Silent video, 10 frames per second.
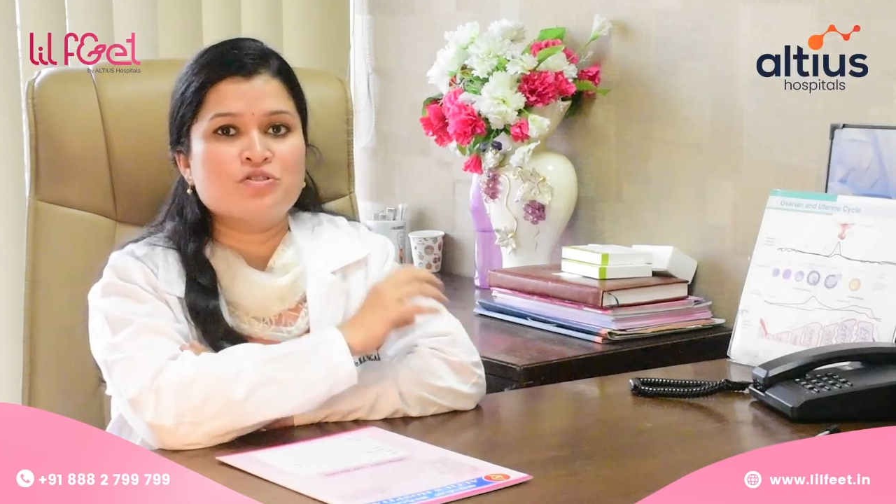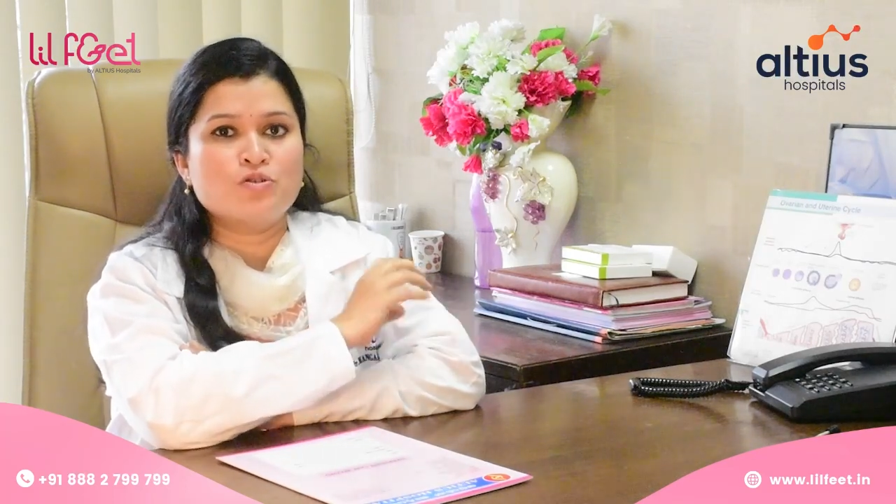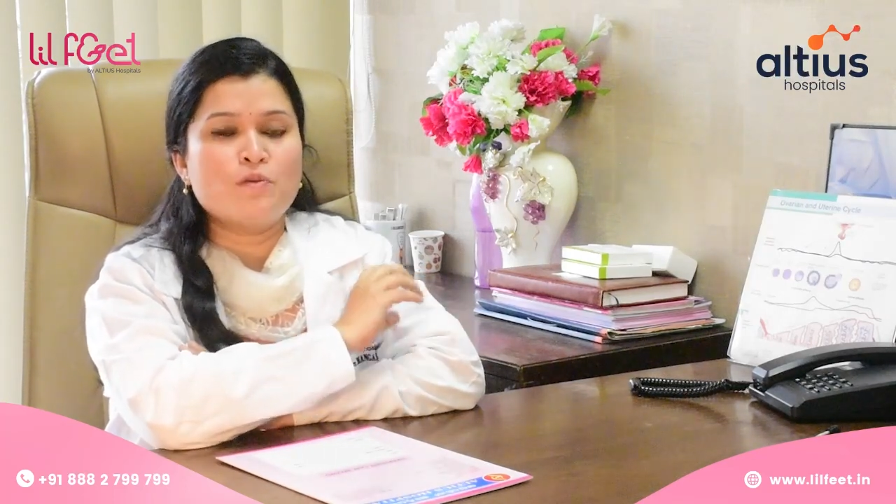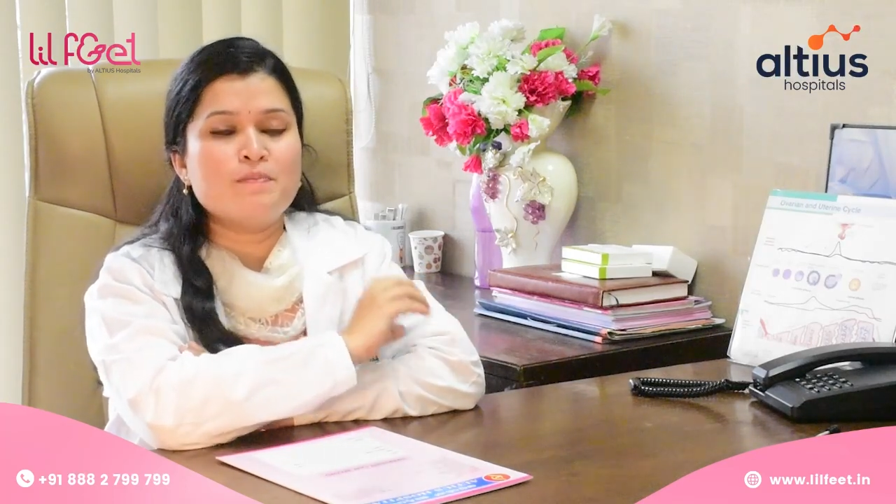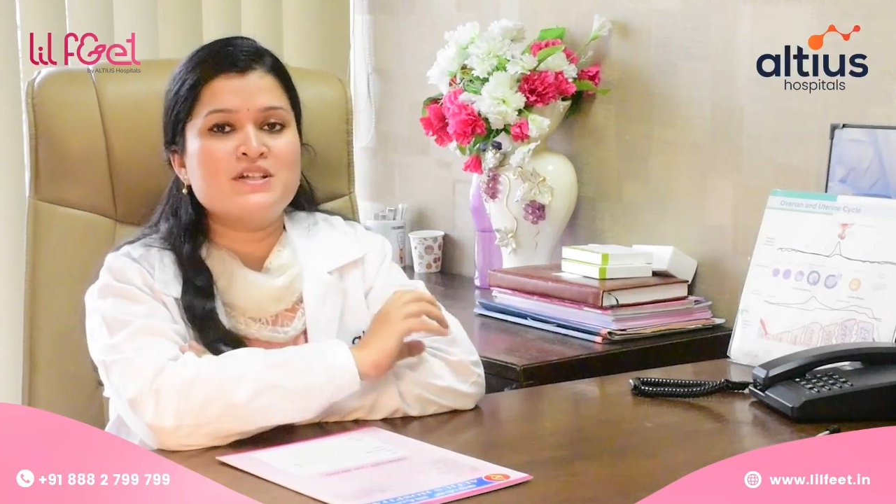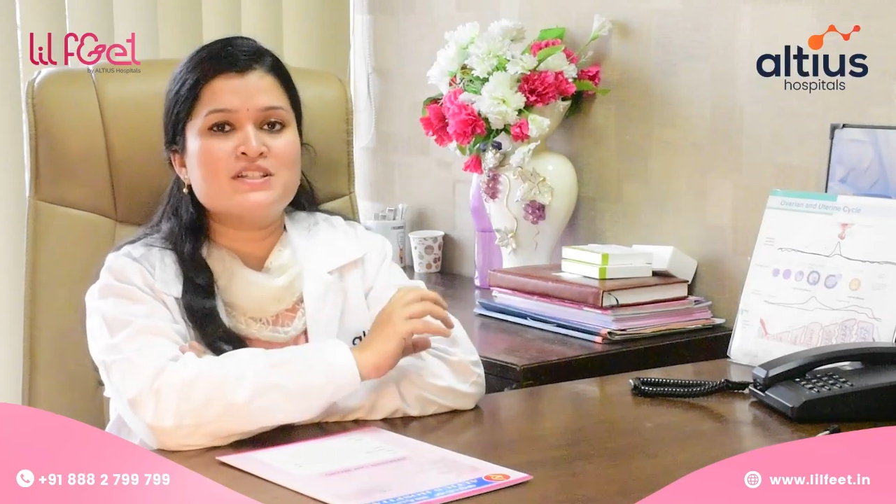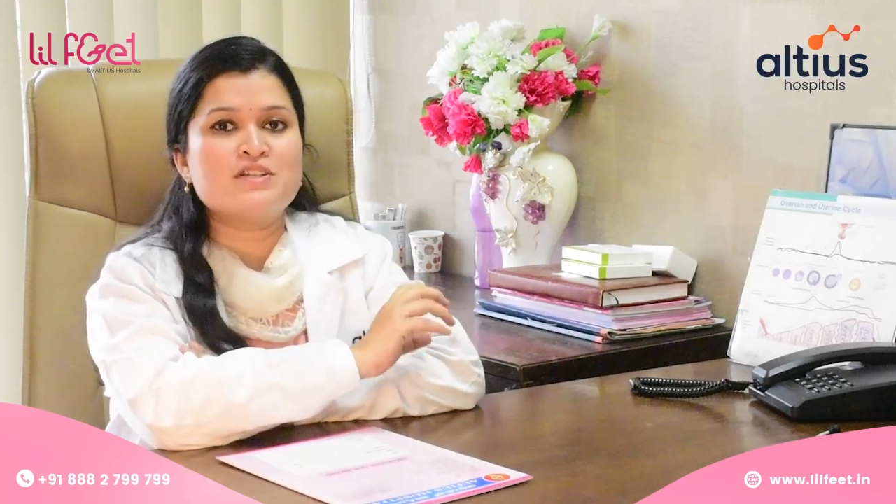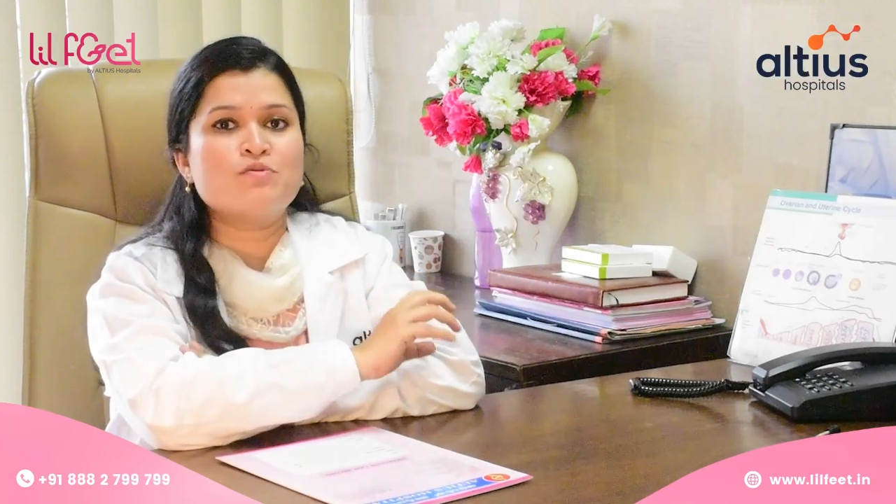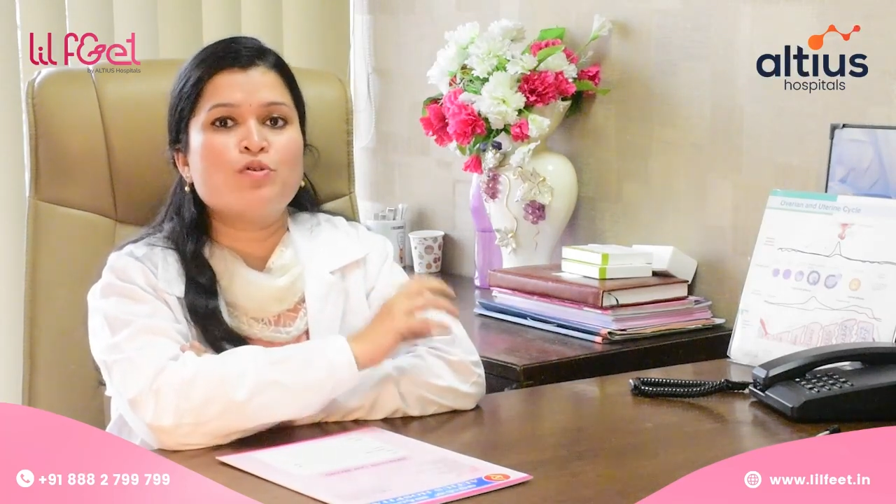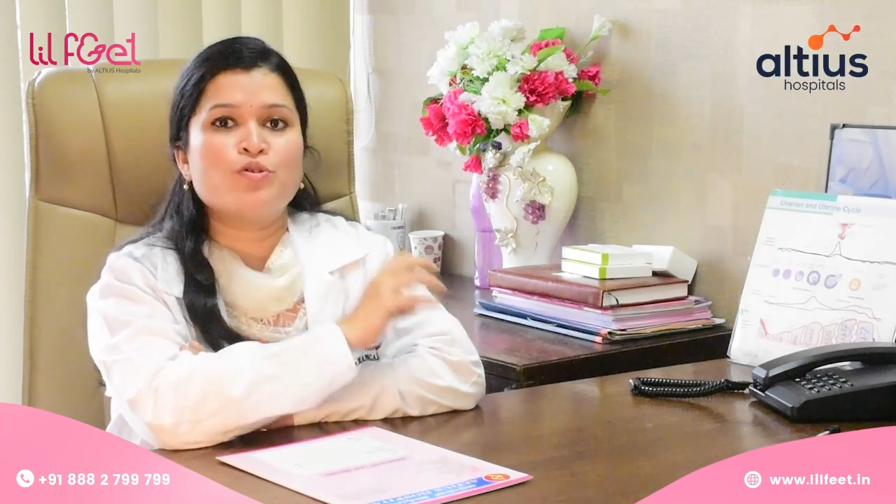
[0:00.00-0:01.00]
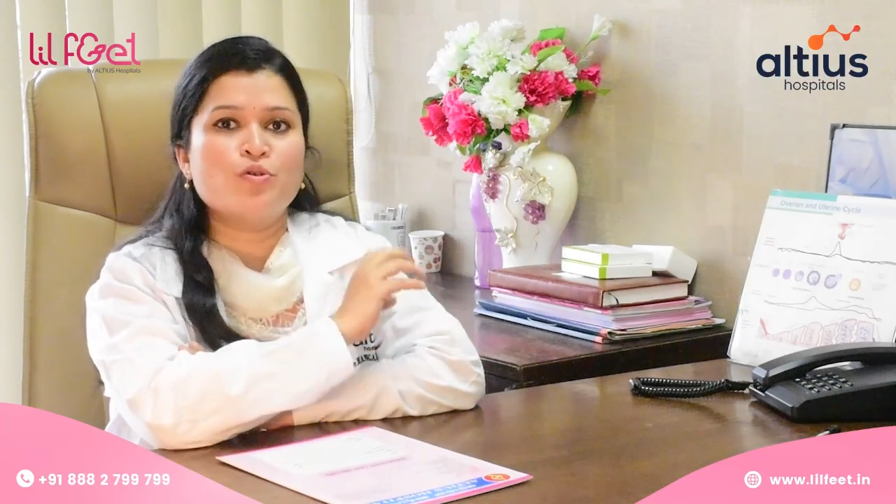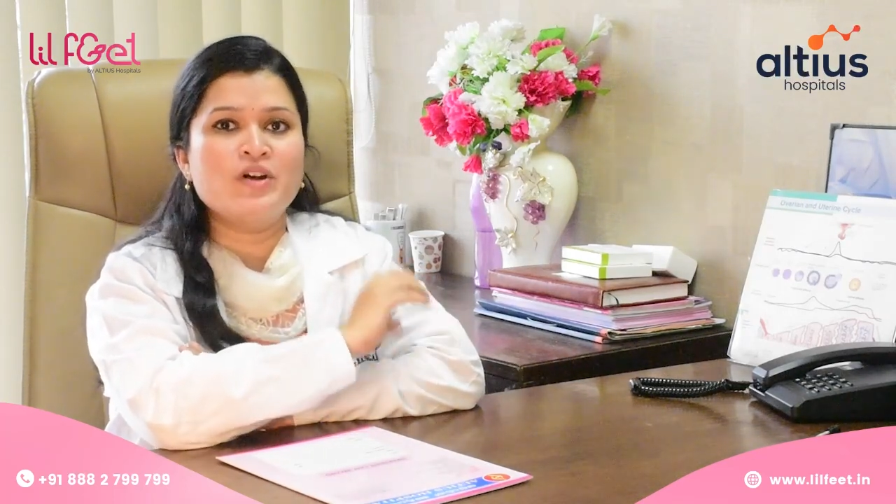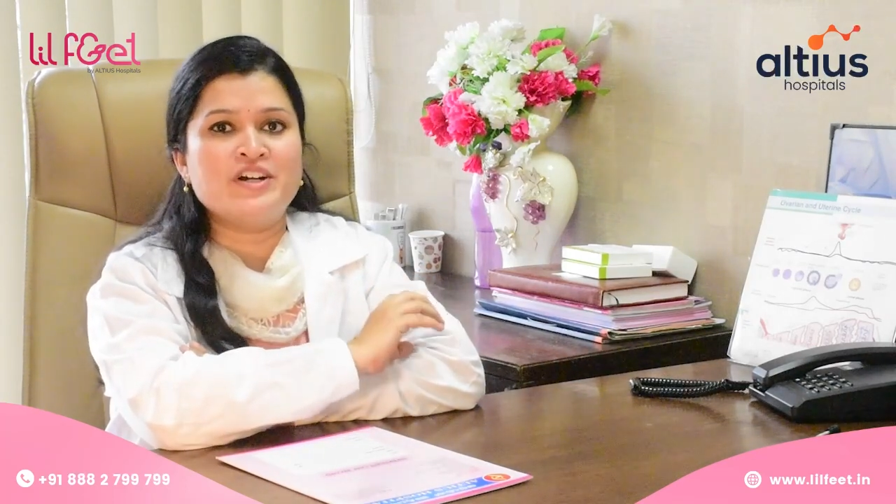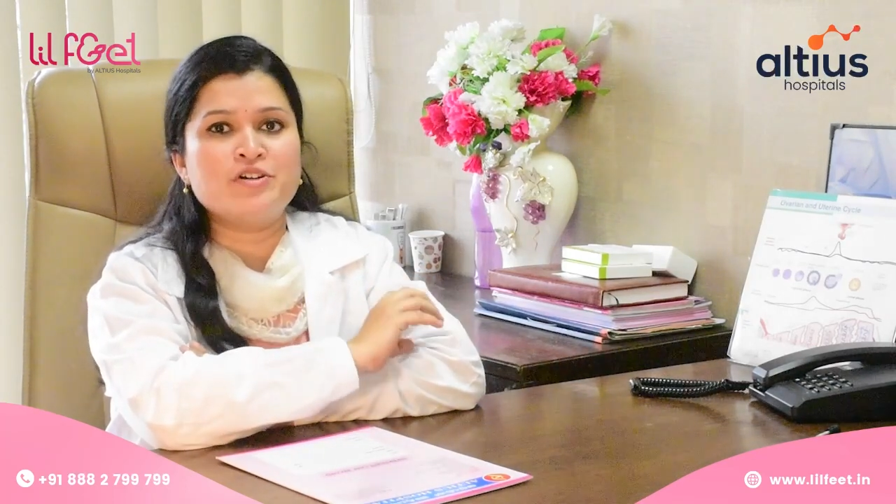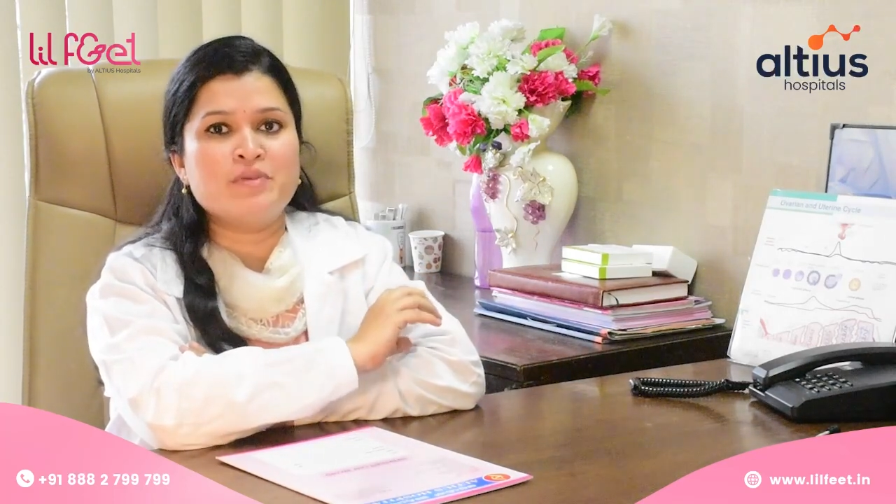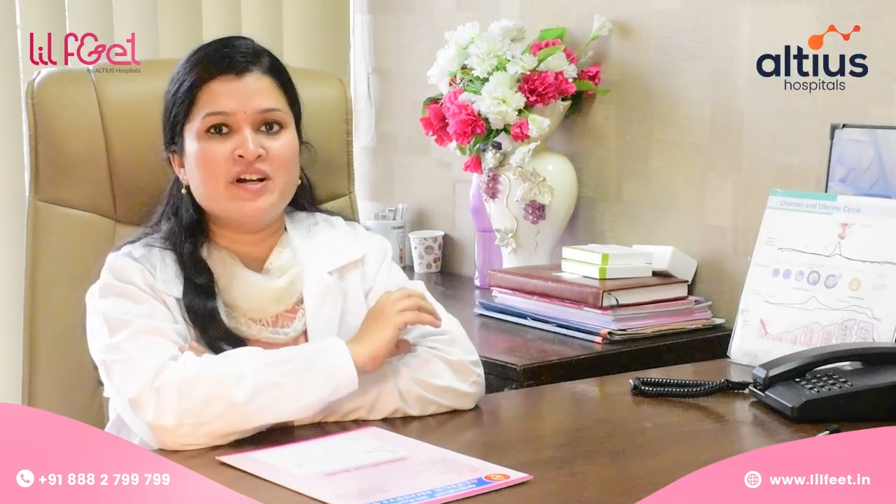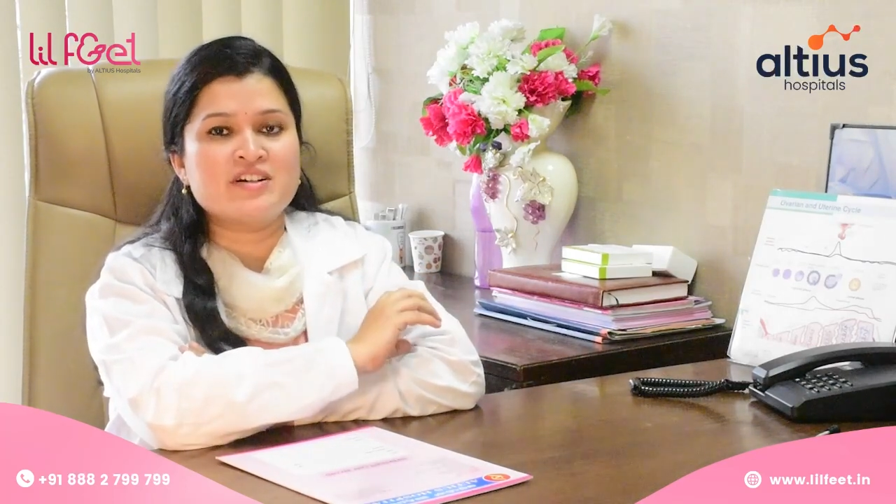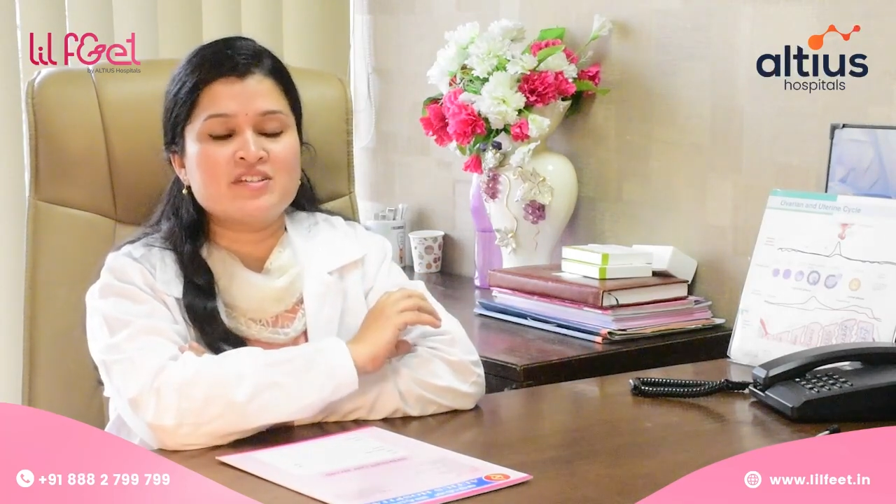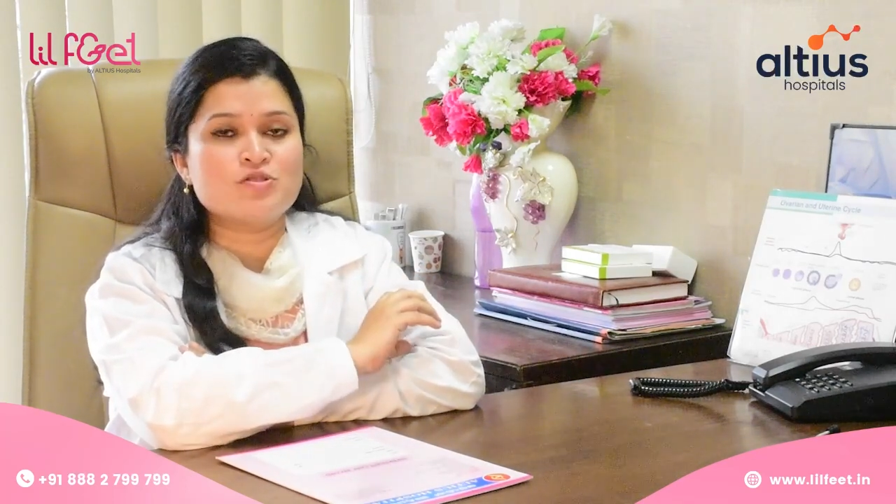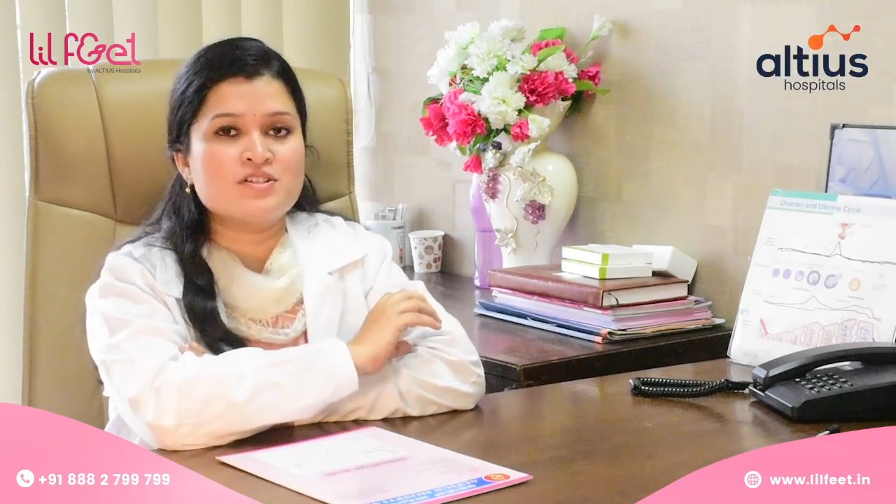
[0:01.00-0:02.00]
no PCO, no
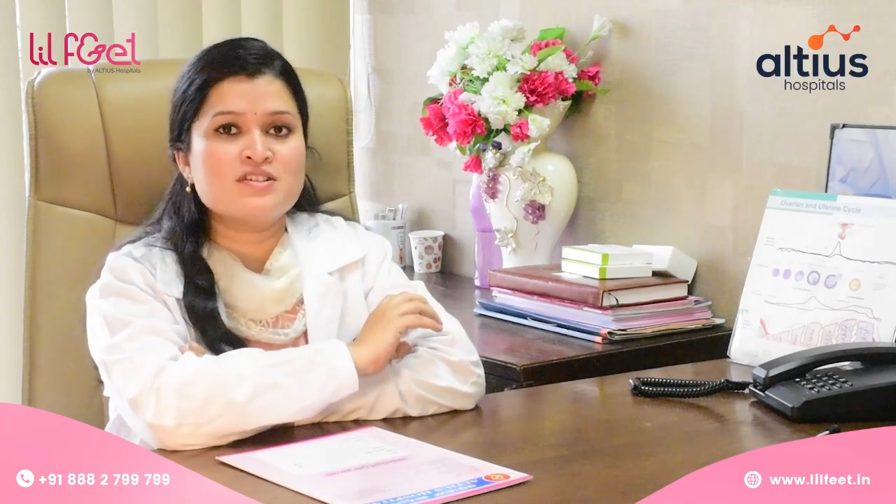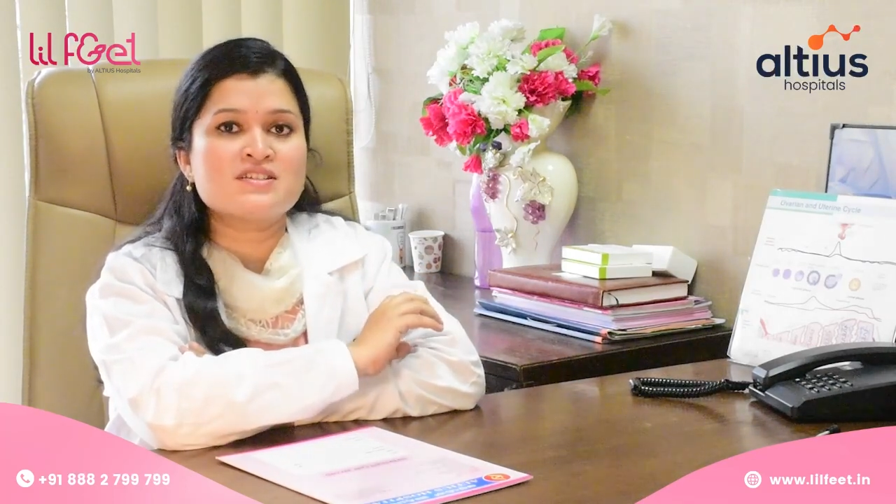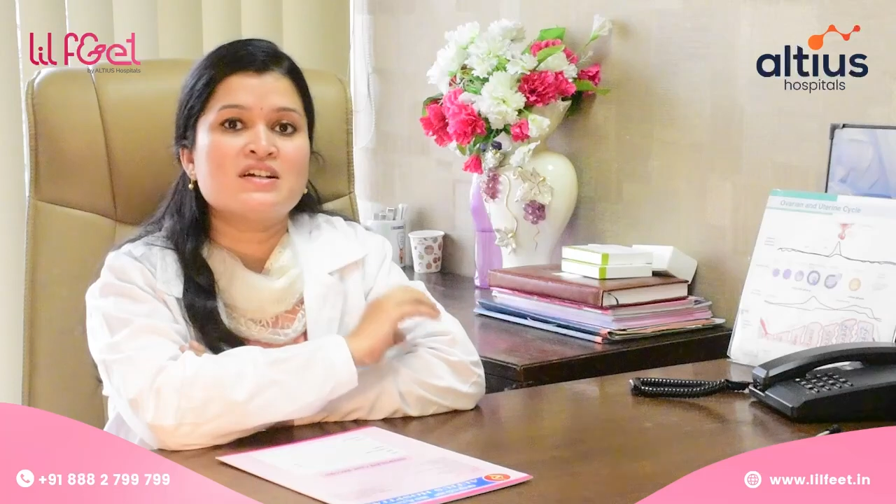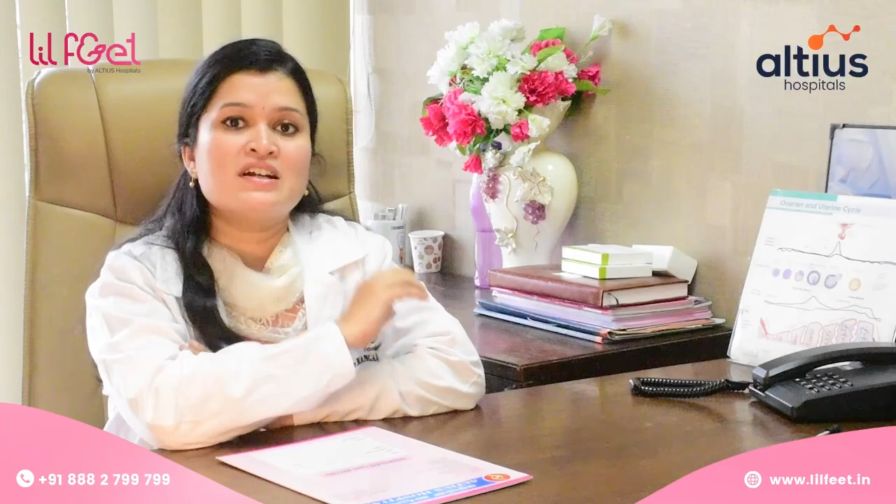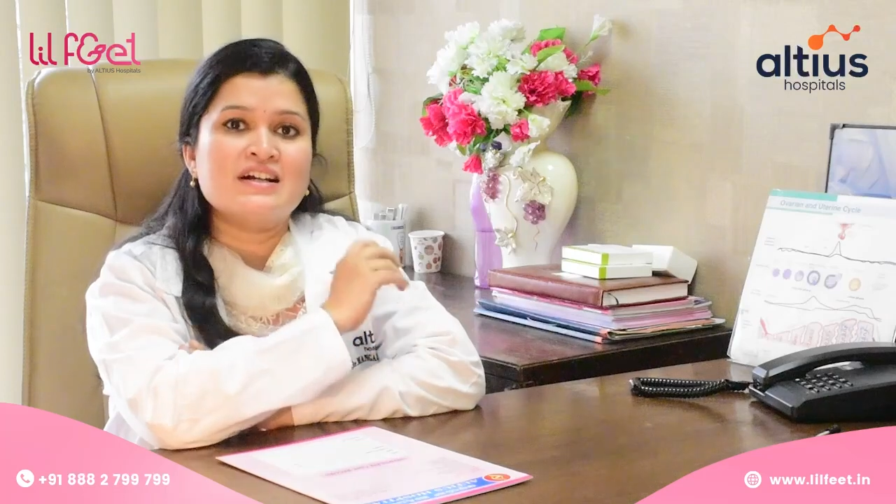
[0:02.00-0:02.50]
endometriosis.